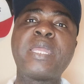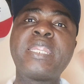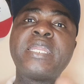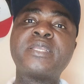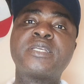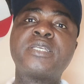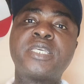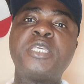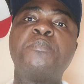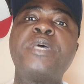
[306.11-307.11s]
and then
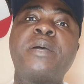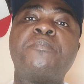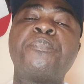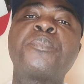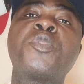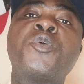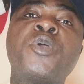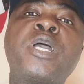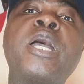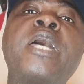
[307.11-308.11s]
keep them
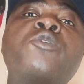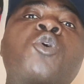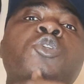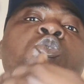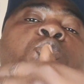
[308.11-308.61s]
and what?